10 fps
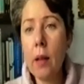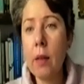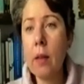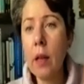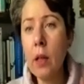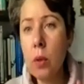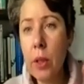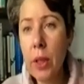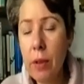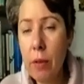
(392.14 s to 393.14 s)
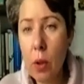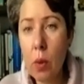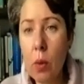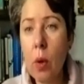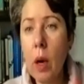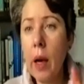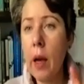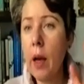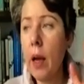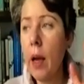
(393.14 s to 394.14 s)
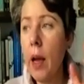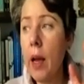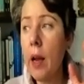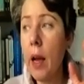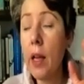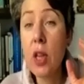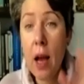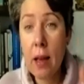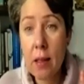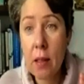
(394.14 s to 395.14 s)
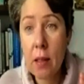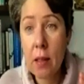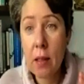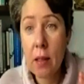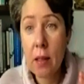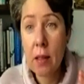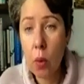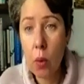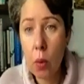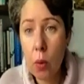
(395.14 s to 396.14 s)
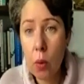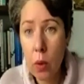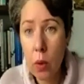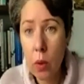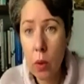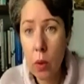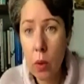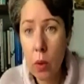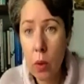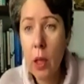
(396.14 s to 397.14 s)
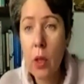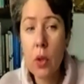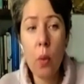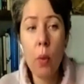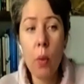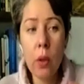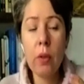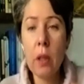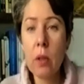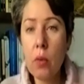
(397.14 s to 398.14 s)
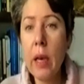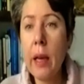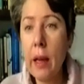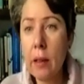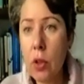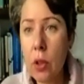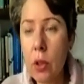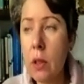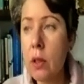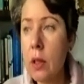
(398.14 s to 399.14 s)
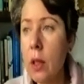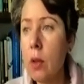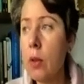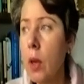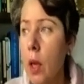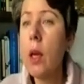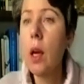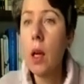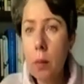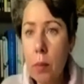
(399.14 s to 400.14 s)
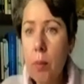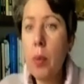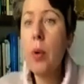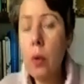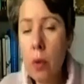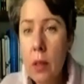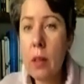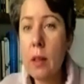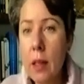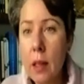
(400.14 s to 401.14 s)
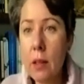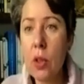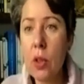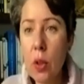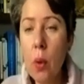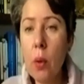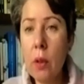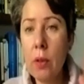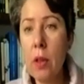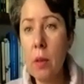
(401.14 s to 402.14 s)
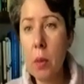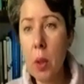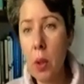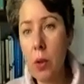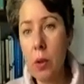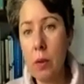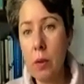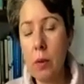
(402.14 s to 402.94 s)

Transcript: And that will give you a task to go, you know? So when you're feeling really anxious, instead of brewing this anxiety, just go and feed the birds.